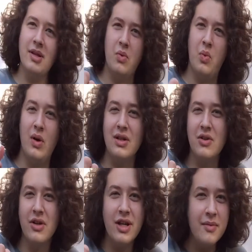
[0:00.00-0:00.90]
like 1
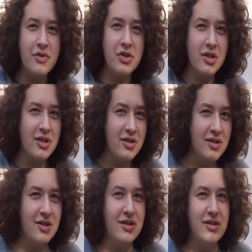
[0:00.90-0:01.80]
gram of sugar.
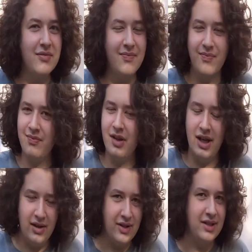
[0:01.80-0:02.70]

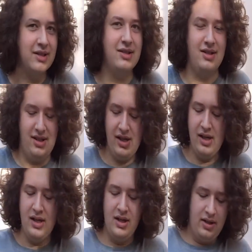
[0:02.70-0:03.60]
Anyways,
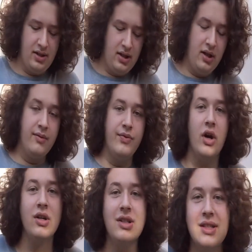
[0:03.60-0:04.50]

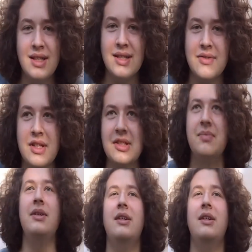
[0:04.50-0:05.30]
on to the next recipe